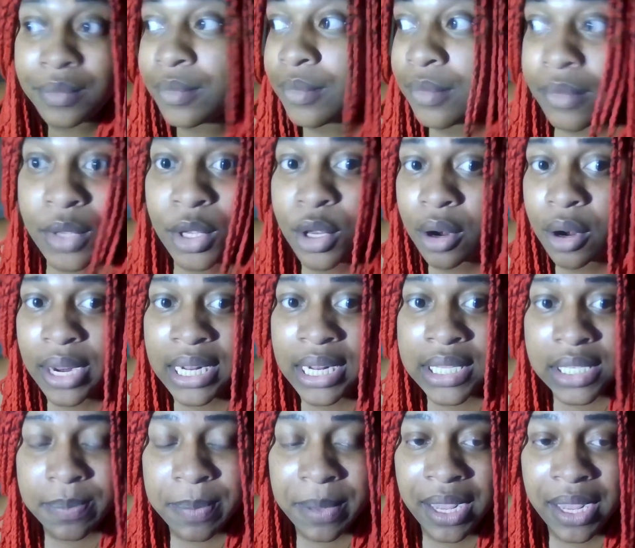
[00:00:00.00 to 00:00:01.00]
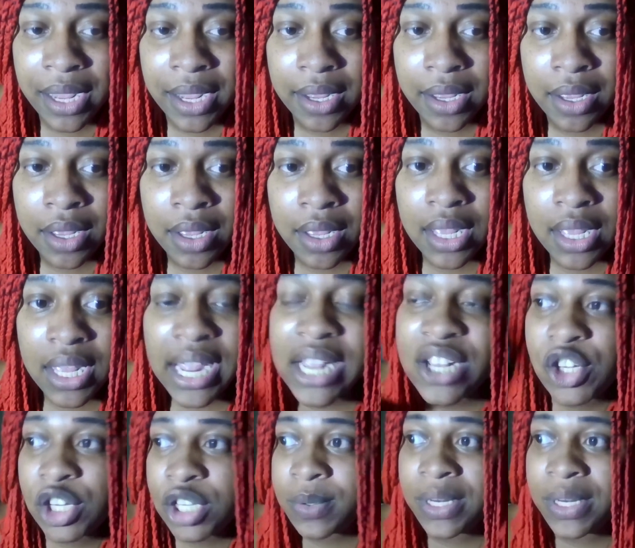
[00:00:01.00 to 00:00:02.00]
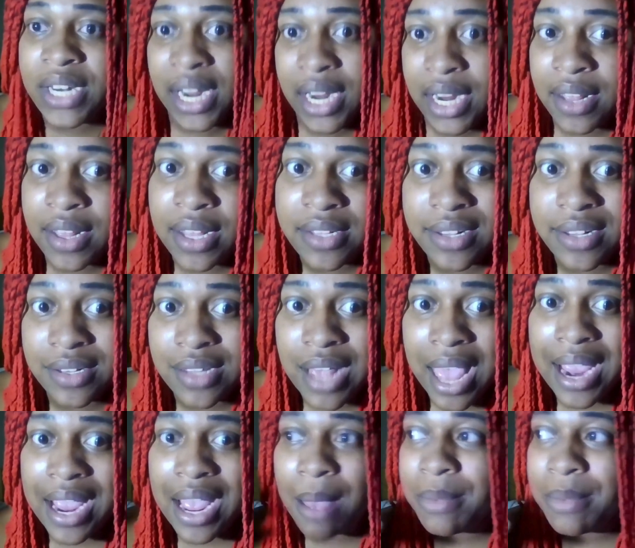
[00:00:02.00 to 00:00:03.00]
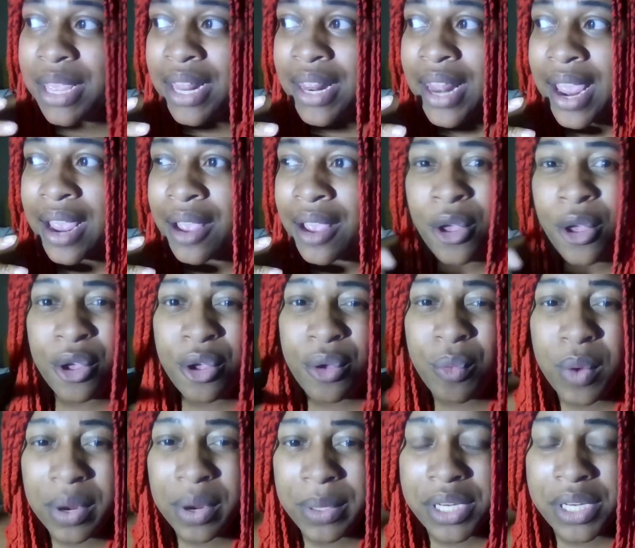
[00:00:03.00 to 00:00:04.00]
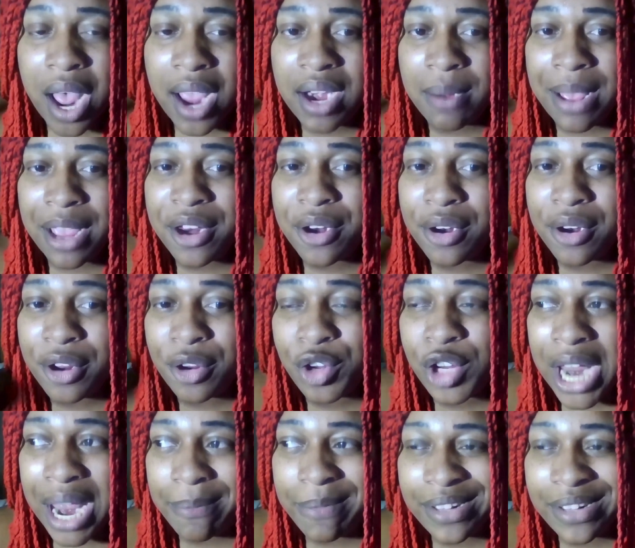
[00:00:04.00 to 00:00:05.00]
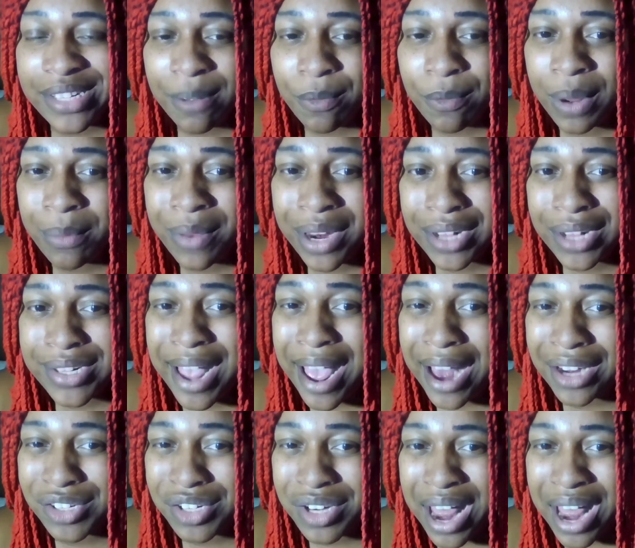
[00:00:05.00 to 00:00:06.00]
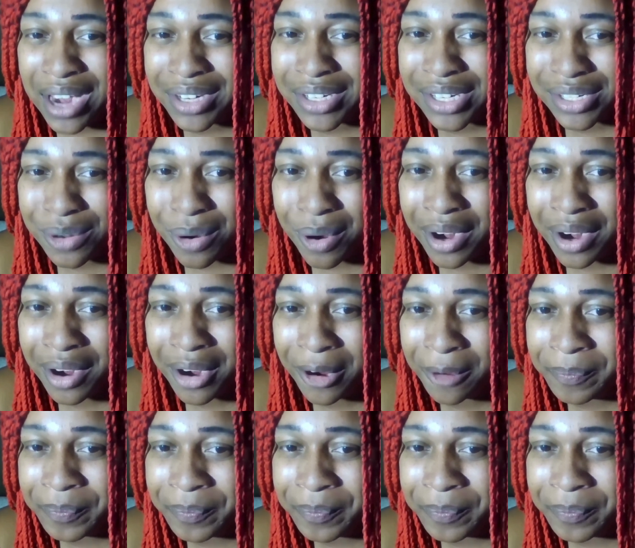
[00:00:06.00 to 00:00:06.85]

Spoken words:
you don't get to speak. It's just ridiculous. It's like, I mean, like, what are we talking about? You're shaming someone because they had a genetic disorder?